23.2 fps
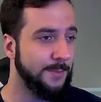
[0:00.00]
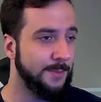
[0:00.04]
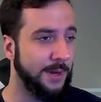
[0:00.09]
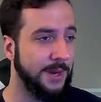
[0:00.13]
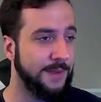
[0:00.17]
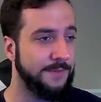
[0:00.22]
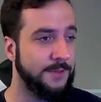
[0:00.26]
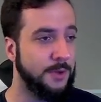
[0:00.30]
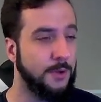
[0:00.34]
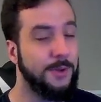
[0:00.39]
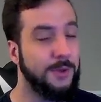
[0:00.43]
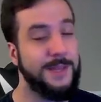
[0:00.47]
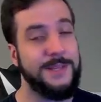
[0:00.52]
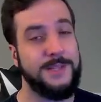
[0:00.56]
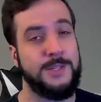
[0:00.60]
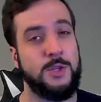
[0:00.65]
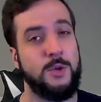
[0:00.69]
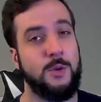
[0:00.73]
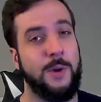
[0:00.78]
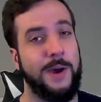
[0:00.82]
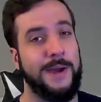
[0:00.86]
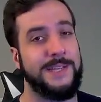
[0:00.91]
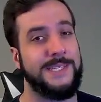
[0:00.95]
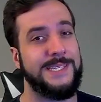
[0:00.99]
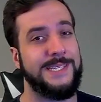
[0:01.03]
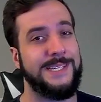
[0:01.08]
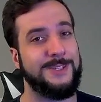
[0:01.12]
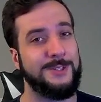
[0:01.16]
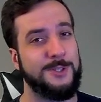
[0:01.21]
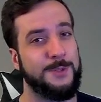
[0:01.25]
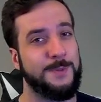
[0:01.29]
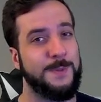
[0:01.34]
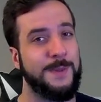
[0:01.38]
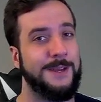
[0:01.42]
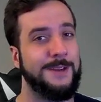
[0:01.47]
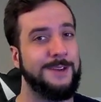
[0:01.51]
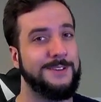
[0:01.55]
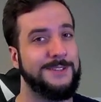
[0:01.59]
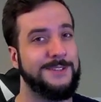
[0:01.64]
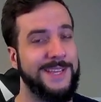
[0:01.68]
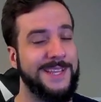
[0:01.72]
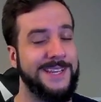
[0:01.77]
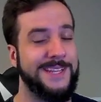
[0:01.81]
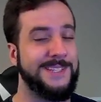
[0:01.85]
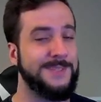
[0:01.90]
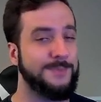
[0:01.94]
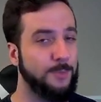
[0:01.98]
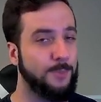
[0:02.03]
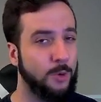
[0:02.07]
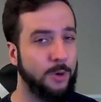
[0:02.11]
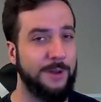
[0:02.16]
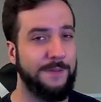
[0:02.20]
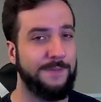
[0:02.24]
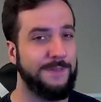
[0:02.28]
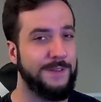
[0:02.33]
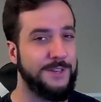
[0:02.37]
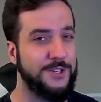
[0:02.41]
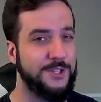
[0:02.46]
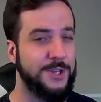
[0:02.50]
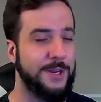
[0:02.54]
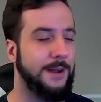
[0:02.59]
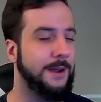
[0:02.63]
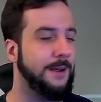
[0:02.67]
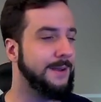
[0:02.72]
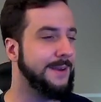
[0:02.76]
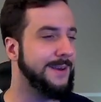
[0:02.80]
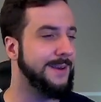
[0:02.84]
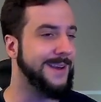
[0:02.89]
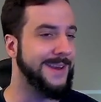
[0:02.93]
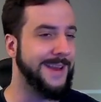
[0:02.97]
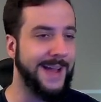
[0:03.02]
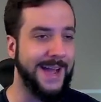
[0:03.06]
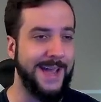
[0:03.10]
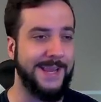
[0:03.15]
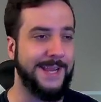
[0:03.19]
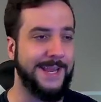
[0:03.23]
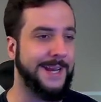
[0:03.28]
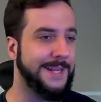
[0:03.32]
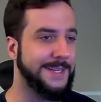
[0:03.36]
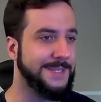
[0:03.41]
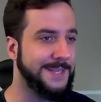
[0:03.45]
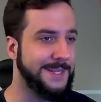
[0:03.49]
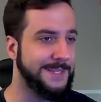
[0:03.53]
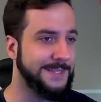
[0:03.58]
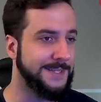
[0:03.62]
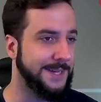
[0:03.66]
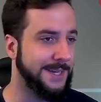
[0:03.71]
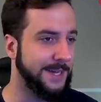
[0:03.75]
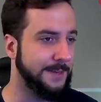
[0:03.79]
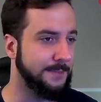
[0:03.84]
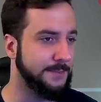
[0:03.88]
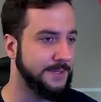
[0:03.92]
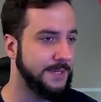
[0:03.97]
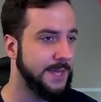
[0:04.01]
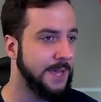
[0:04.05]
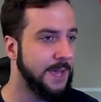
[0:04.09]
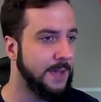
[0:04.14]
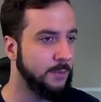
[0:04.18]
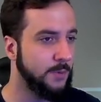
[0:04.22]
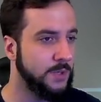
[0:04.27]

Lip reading: But if you can get 2 Icicle Spears, it is more efficient 9 out of 10 times.